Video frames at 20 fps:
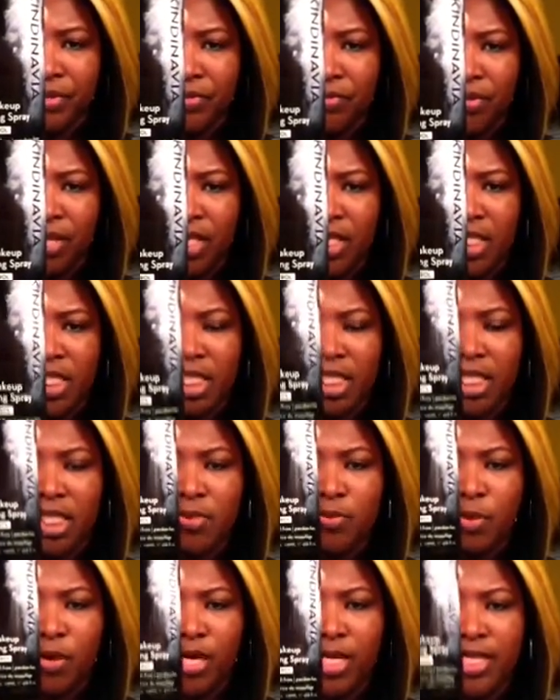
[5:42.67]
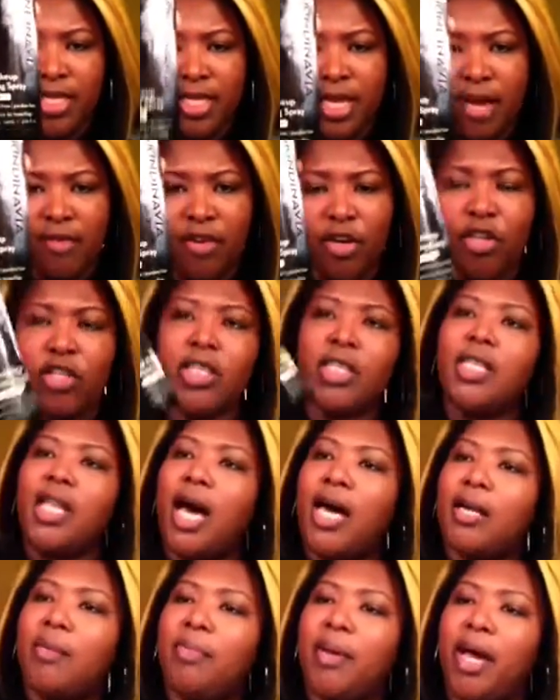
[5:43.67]
finishing sprays, and I've heard a
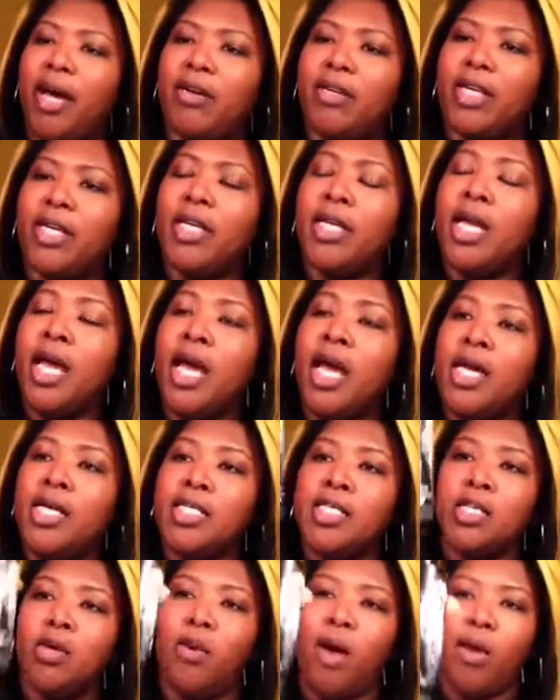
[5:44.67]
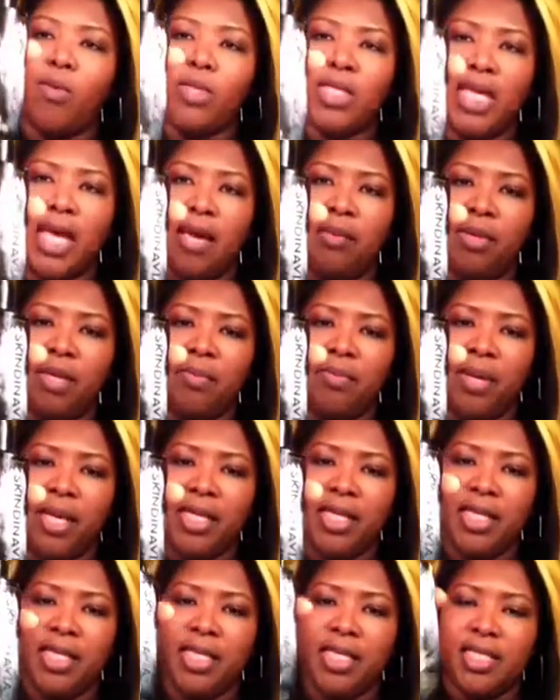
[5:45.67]
lot about it. So I was able to
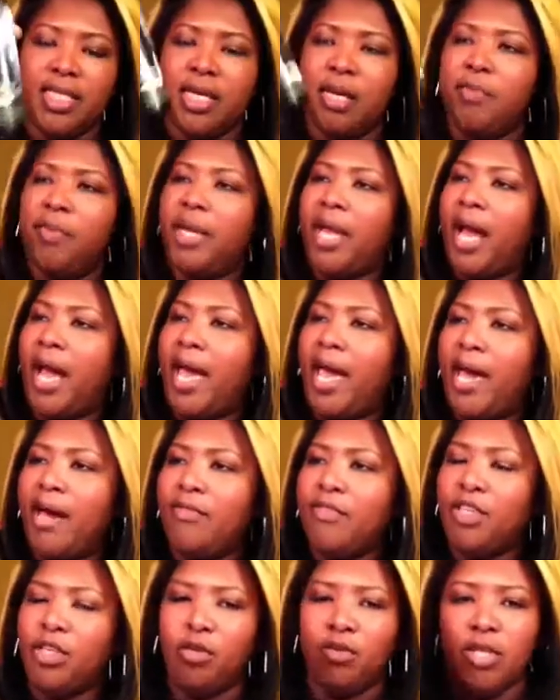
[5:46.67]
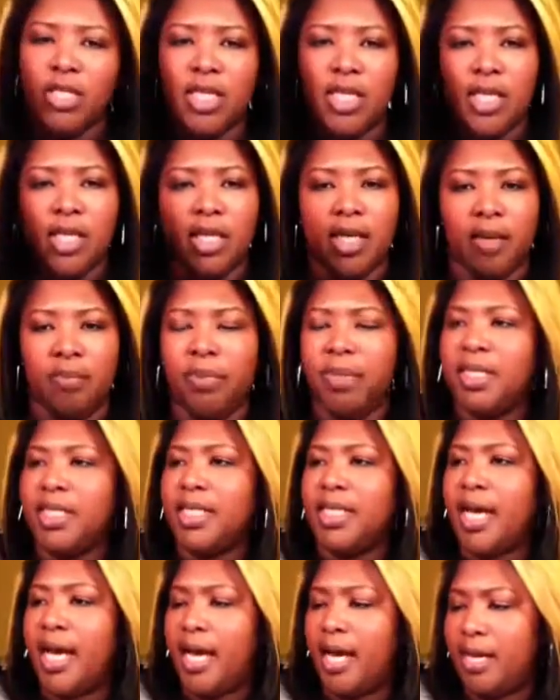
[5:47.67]
pick this up, and I have used it a couple of
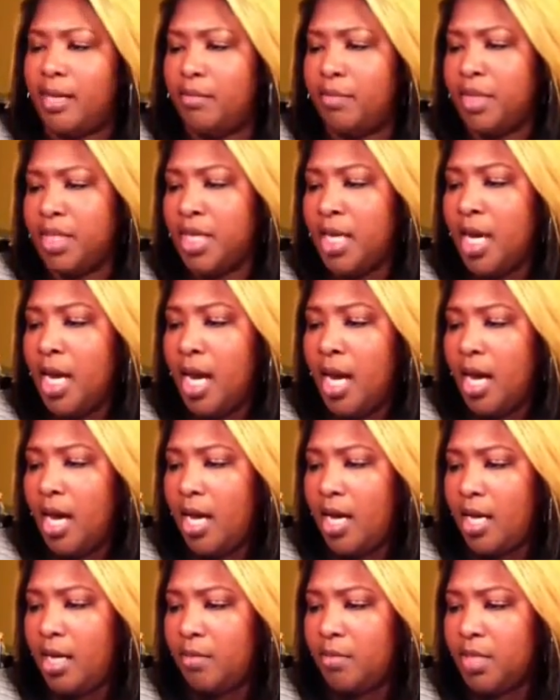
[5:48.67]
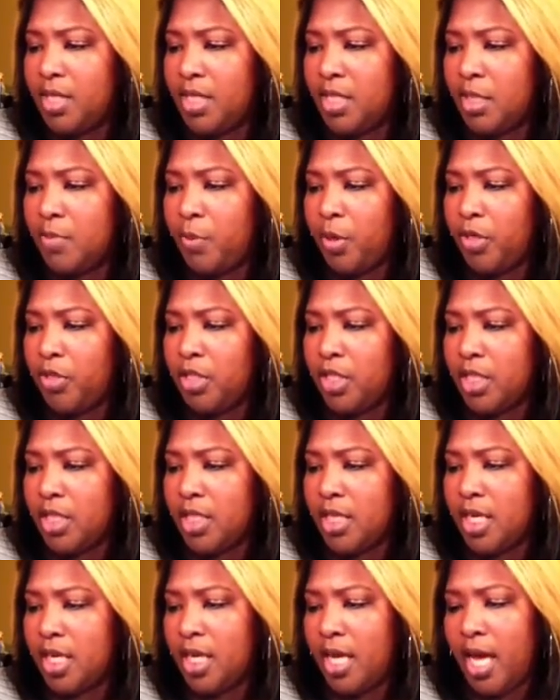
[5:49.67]
times since
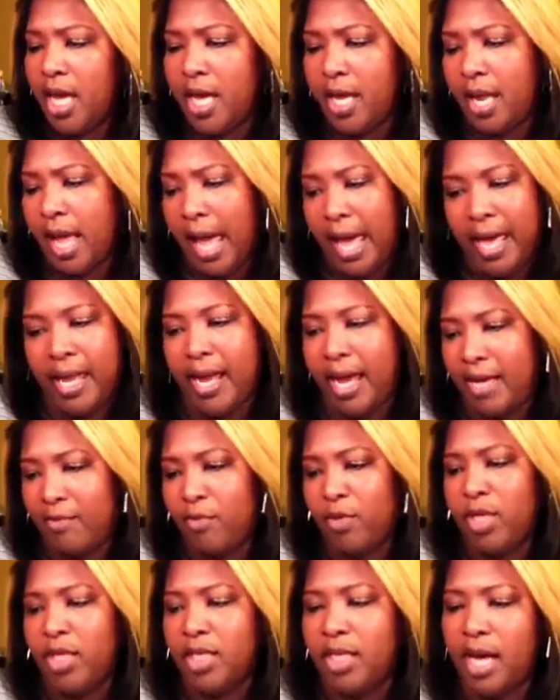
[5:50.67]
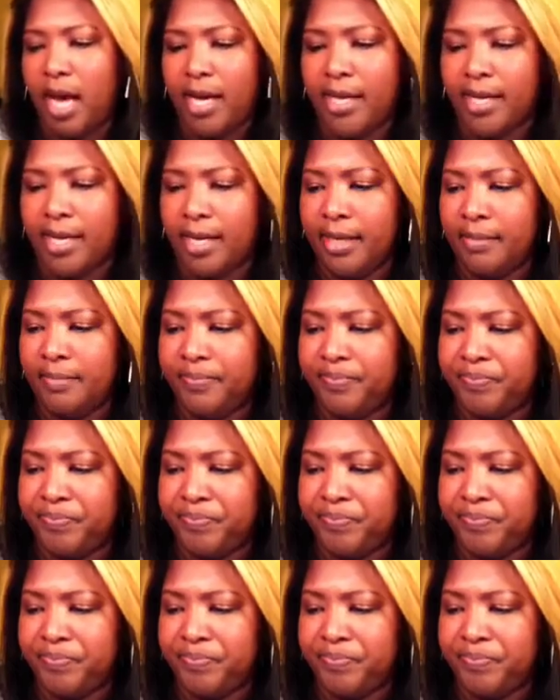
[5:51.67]
purchasing it, and I really like it.